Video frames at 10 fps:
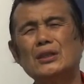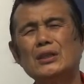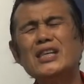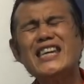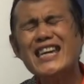
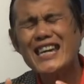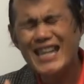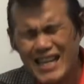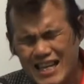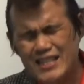
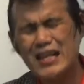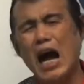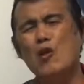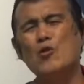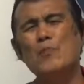heals
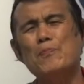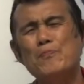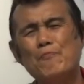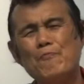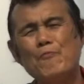our
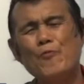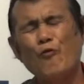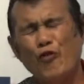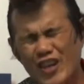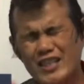
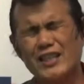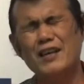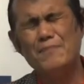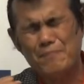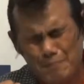
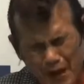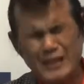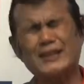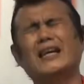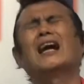physical
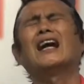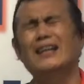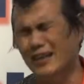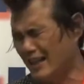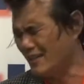body.
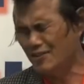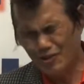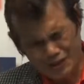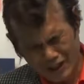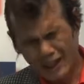
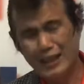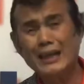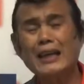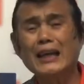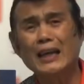Hallelujah.
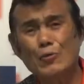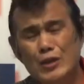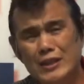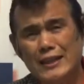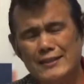Can I get
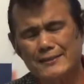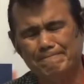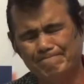witness?